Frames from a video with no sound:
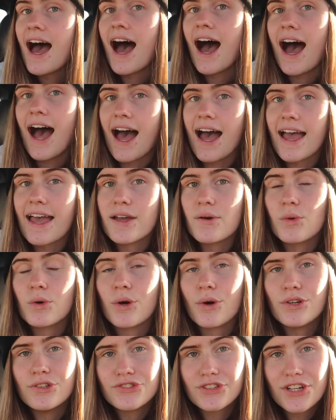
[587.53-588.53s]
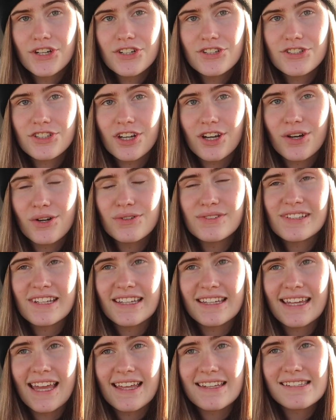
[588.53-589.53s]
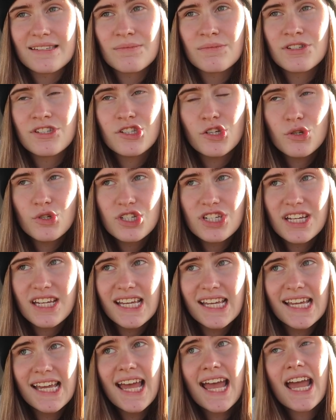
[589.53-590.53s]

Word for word: I will go to Trader Joe's, get some sushi,